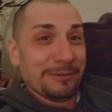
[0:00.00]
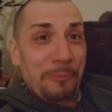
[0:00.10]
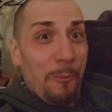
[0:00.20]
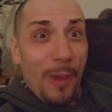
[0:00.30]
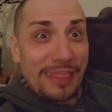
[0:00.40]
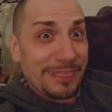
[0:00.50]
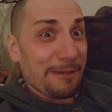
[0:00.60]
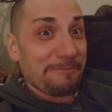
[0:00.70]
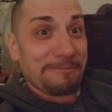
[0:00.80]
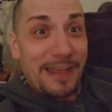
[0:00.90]
What
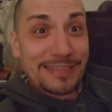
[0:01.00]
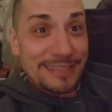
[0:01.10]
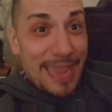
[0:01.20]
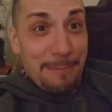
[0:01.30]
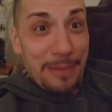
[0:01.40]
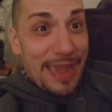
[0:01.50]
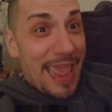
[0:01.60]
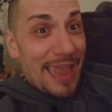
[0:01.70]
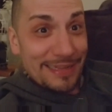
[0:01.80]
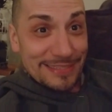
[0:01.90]
the fuck tampon
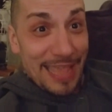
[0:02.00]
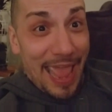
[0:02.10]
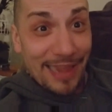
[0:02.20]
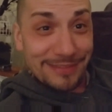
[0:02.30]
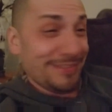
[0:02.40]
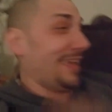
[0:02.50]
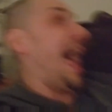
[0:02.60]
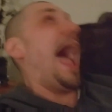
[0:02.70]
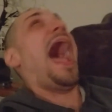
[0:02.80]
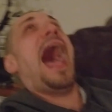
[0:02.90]
ad is that?
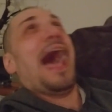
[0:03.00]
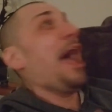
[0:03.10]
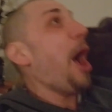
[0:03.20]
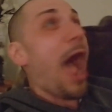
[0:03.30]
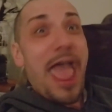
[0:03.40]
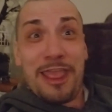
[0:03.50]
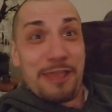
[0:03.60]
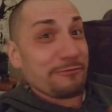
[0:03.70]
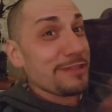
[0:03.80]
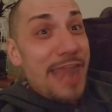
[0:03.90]
I
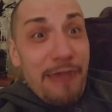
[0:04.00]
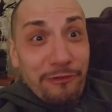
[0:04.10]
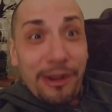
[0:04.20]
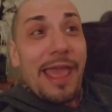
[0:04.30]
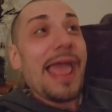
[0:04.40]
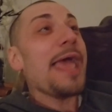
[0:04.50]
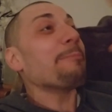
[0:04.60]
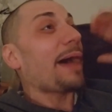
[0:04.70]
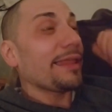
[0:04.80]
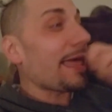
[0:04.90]
have never in
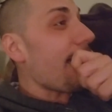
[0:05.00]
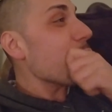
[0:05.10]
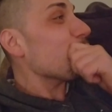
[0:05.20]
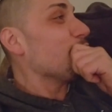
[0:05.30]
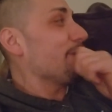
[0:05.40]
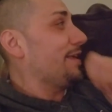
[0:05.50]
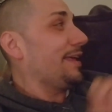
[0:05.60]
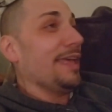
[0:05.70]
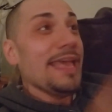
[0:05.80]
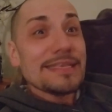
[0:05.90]
my life
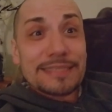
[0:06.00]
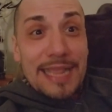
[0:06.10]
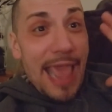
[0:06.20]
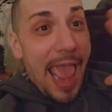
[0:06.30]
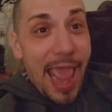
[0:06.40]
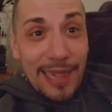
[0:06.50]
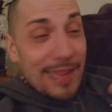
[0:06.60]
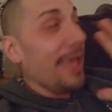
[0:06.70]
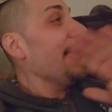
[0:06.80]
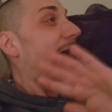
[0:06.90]
seen any
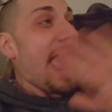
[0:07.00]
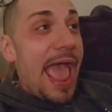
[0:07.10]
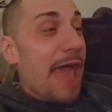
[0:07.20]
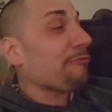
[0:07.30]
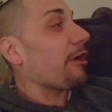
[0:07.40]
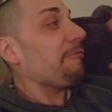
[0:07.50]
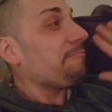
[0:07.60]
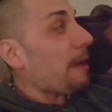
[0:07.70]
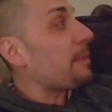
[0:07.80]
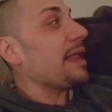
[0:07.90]
ad for a
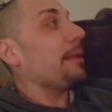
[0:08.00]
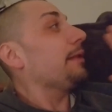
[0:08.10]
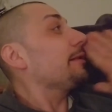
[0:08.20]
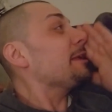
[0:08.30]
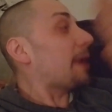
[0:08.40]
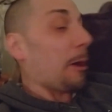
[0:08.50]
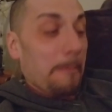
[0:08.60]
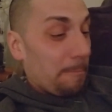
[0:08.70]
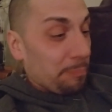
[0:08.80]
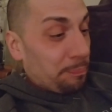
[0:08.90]
feminine, you
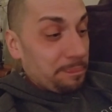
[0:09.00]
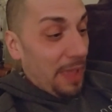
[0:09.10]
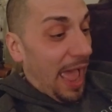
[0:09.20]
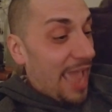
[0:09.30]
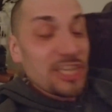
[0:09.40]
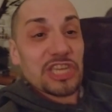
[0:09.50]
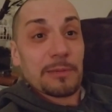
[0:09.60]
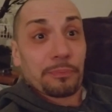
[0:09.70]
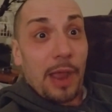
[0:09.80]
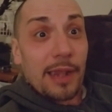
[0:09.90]
know,
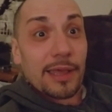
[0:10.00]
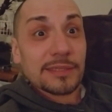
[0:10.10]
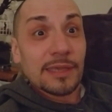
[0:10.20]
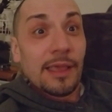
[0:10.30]
hygiene product